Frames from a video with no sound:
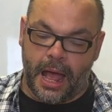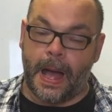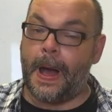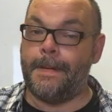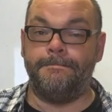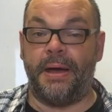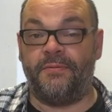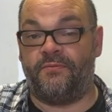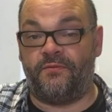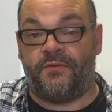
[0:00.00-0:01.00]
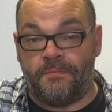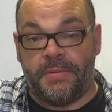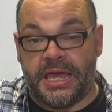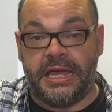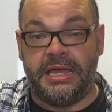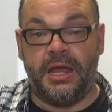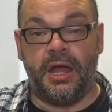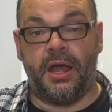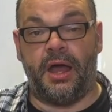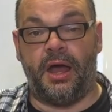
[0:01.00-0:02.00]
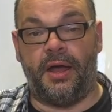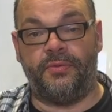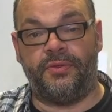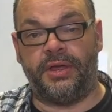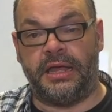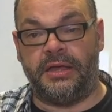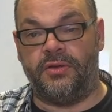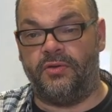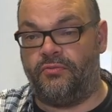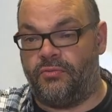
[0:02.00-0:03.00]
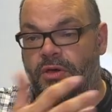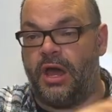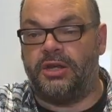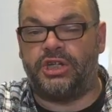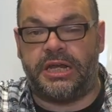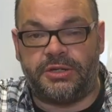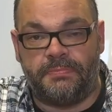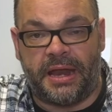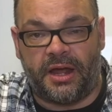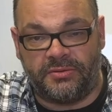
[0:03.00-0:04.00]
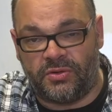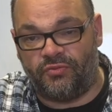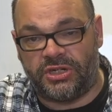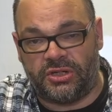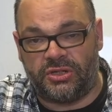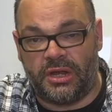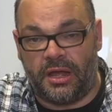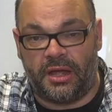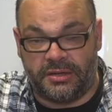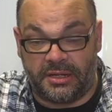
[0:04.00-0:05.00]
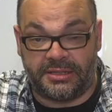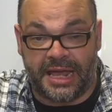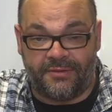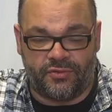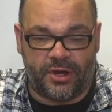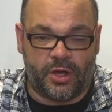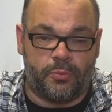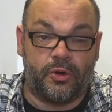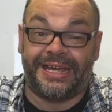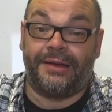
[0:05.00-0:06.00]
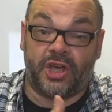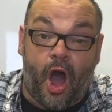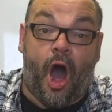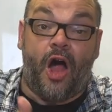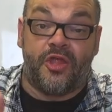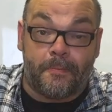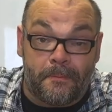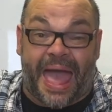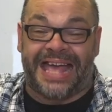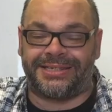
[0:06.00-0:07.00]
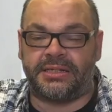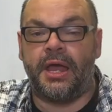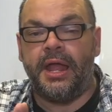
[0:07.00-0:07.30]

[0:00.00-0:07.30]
Um, but for me, uh, the color changing pen knives that Richard uh, uh that David Regal brought out are the best.